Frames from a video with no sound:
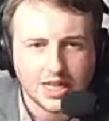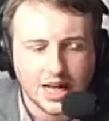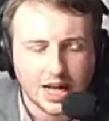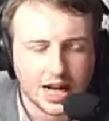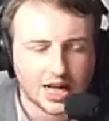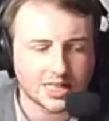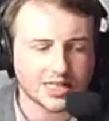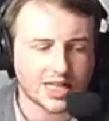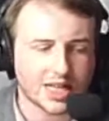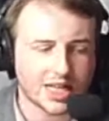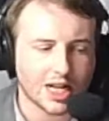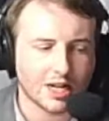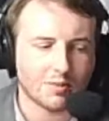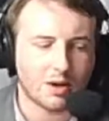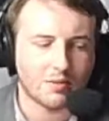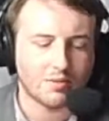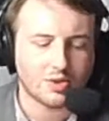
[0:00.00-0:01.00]
as they
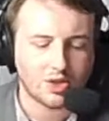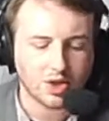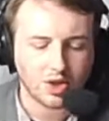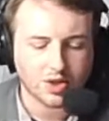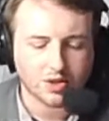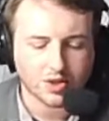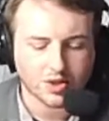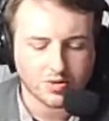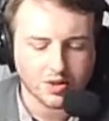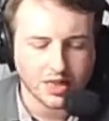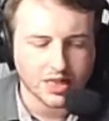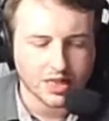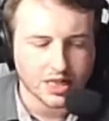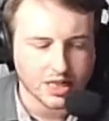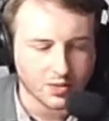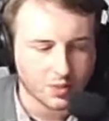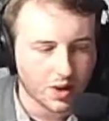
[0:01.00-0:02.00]
come up to the grid
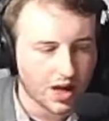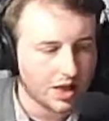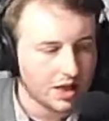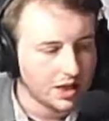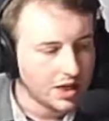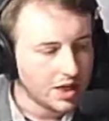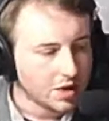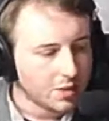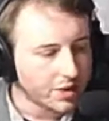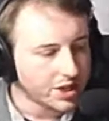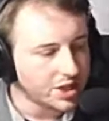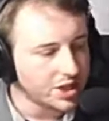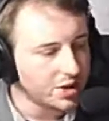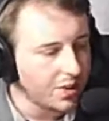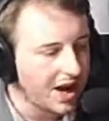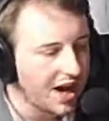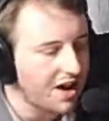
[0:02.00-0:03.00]
as well. We
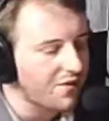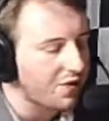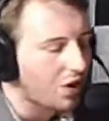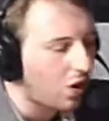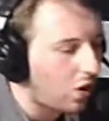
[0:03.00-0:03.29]
do have